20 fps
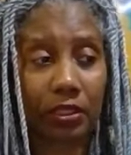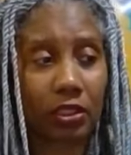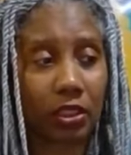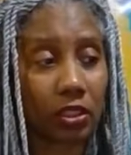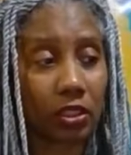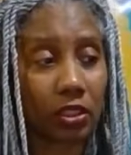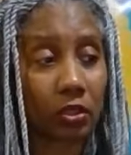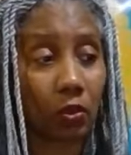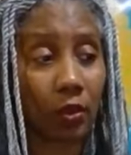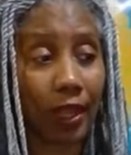
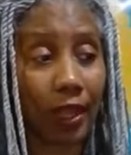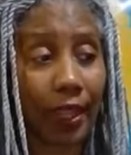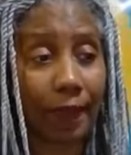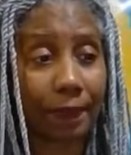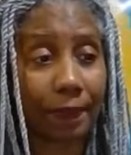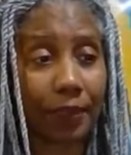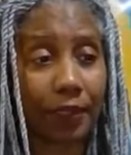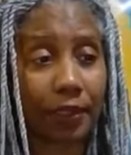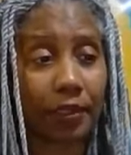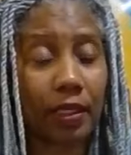Just so
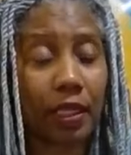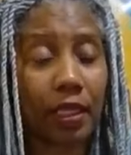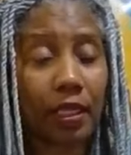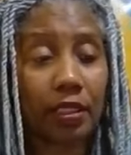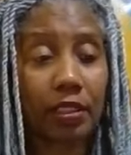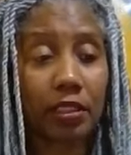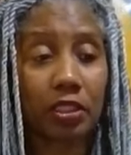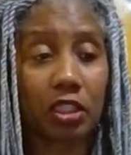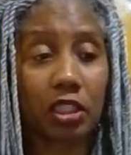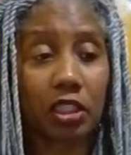happened,
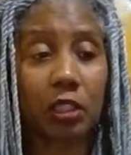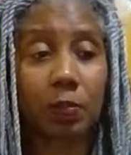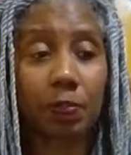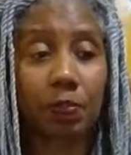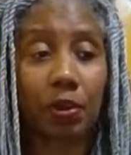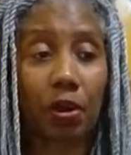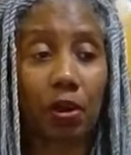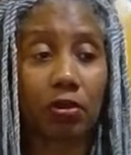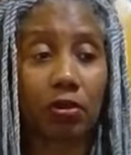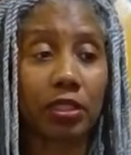this
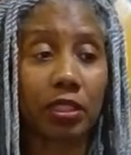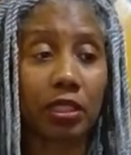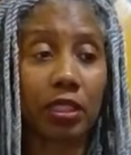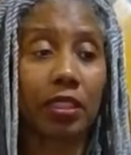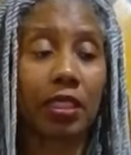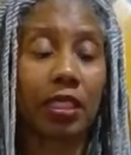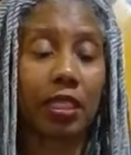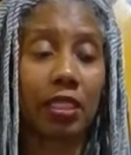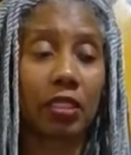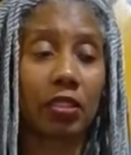
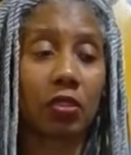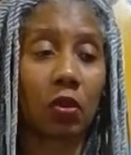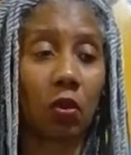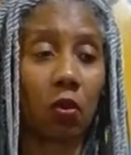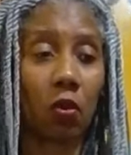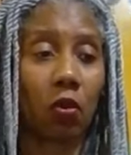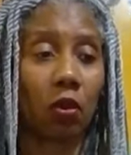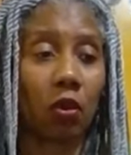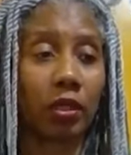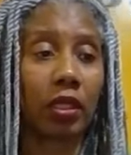person is
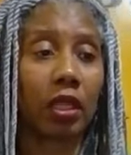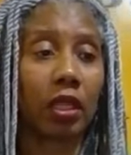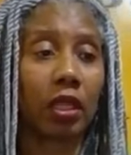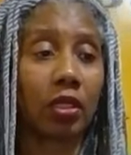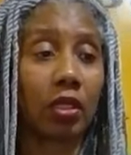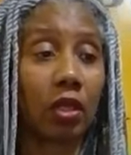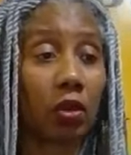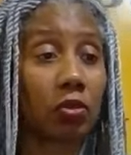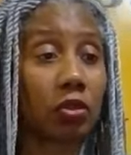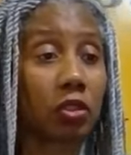on
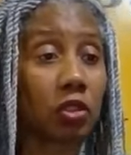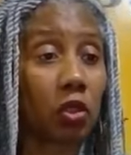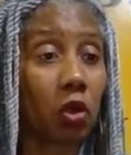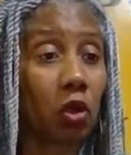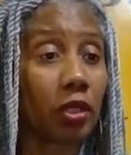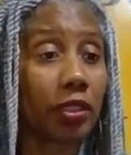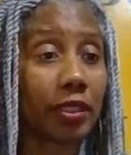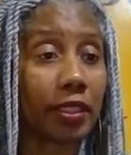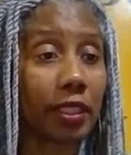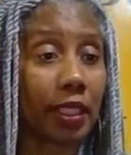
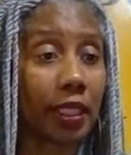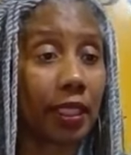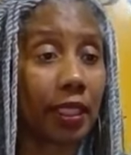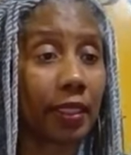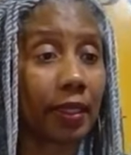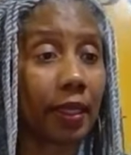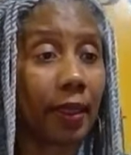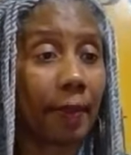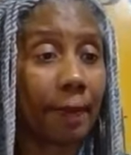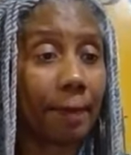
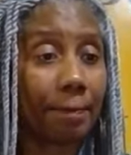losartan